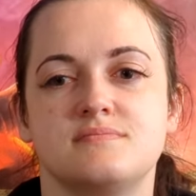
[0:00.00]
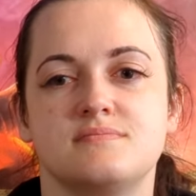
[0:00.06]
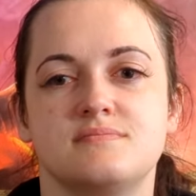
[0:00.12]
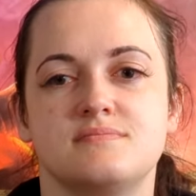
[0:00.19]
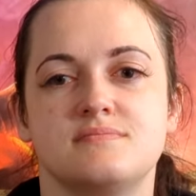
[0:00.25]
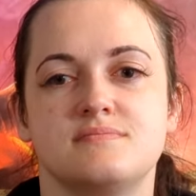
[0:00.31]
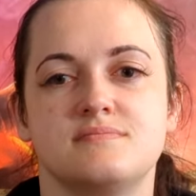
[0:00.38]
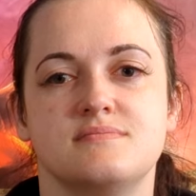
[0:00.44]

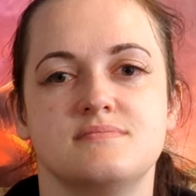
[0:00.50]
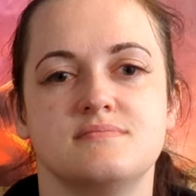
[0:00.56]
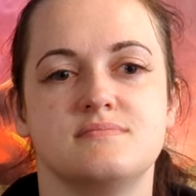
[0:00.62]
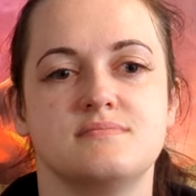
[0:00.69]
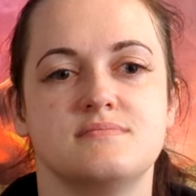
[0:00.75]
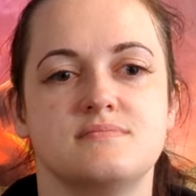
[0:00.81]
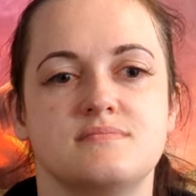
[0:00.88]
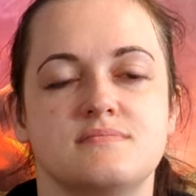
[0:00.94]

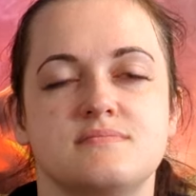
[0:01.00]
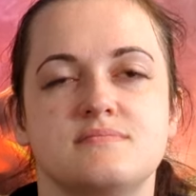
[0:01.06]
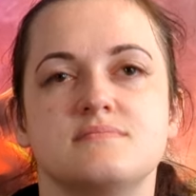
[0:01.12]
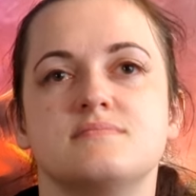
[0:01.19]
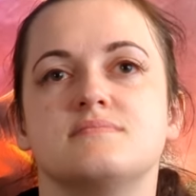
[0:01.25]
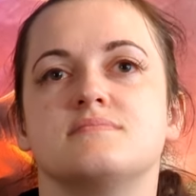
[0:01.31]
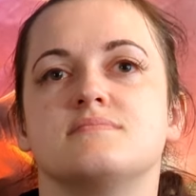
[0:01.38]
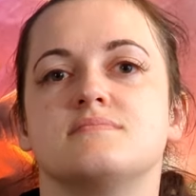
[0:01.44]

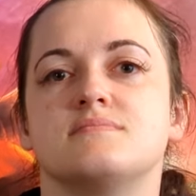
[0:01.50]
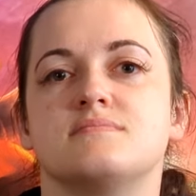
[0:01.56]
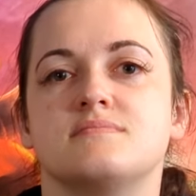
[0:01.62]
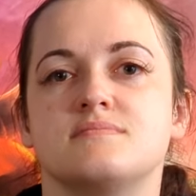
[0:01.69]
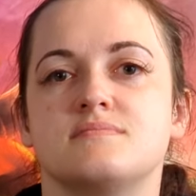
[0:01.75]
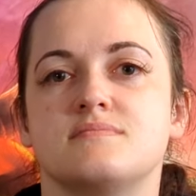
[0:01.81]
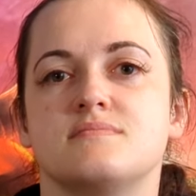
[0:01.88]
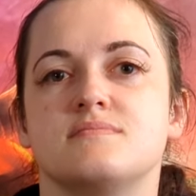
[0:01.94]

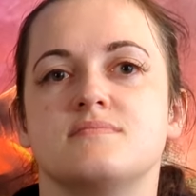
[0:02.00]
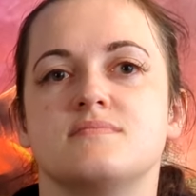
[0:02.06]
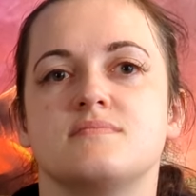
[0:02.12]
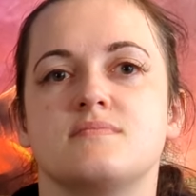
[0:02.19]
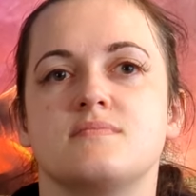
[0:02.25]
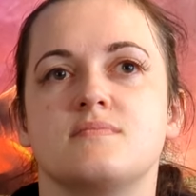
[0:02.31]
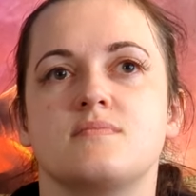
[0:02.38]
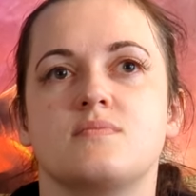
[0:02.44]

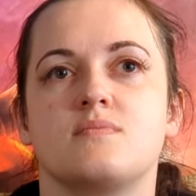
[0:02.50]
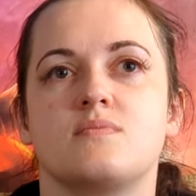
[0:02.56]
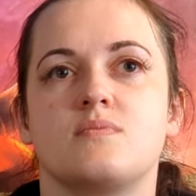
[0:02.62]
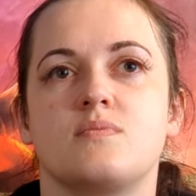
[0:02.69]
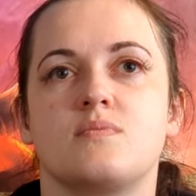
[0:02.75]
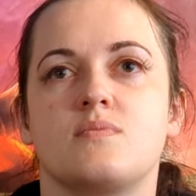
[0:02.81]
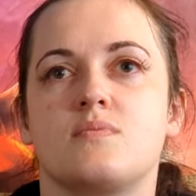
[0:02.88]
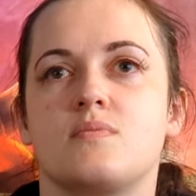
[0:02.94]

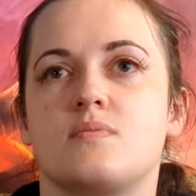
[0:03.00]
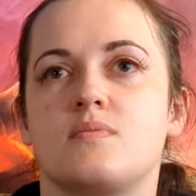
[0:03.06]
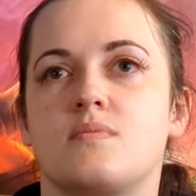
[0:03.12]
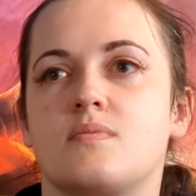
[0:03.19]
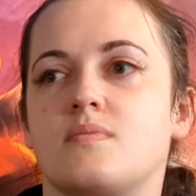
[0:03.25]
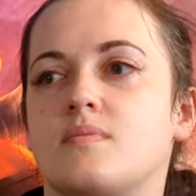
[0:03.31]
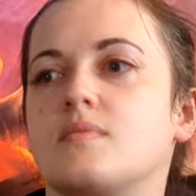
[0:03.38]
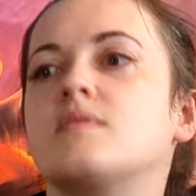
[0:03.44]

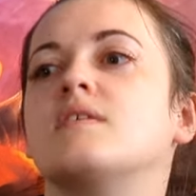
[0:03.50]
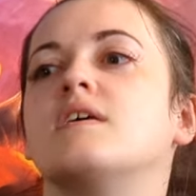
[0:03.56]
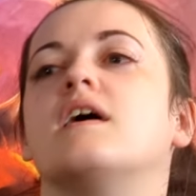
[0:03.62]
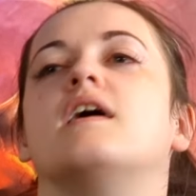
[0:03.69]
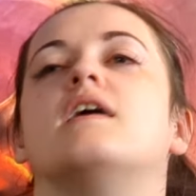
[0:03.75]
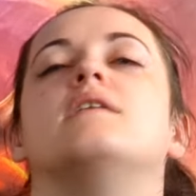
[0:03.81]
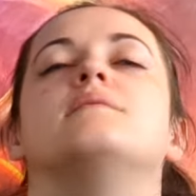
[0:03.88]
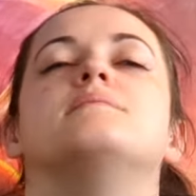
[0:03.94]

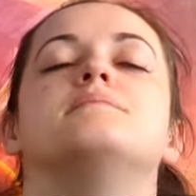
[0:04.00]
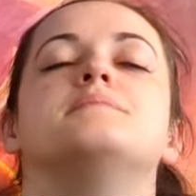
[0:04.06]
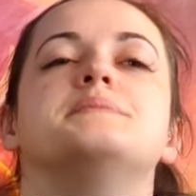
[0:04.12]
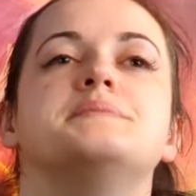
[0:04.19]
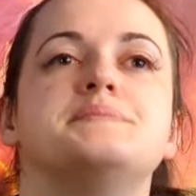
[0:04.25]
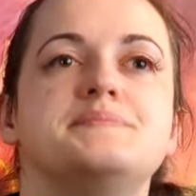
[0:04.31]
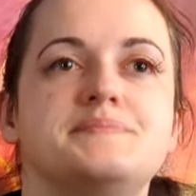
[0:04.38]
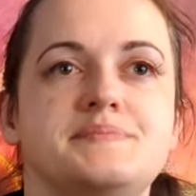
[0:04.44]

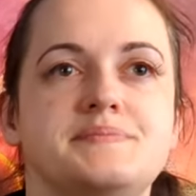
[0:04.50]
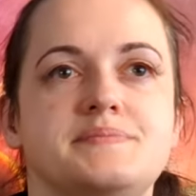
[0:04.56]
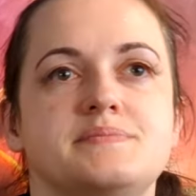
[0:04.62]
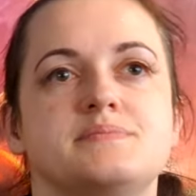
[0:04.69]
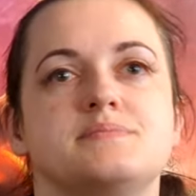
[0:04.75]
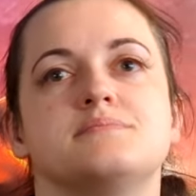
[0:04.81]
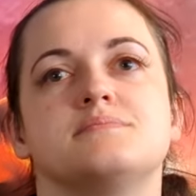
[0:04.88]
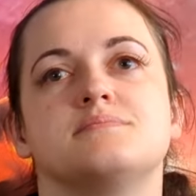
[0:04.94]

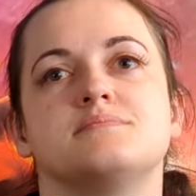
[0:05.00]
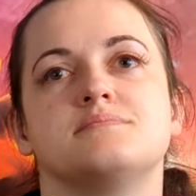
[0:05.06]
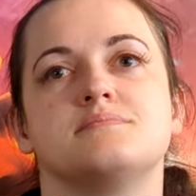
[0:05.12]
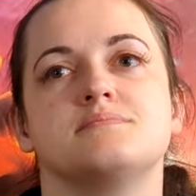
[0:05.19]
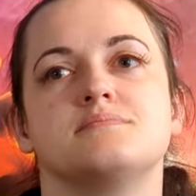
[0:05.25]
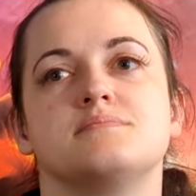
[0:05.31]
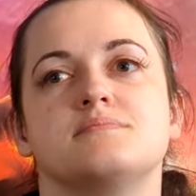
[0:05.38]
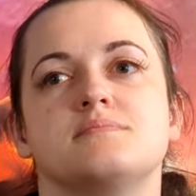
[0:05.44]

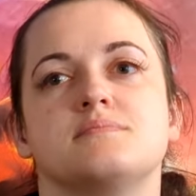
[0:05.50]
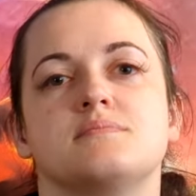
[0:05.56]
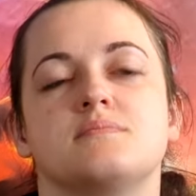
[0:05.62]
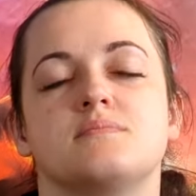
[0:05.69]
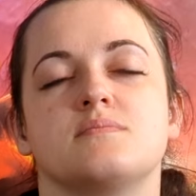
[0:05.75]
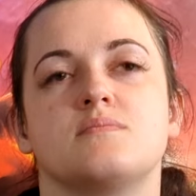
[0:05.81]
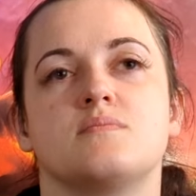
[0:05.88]
This person isn't speaking.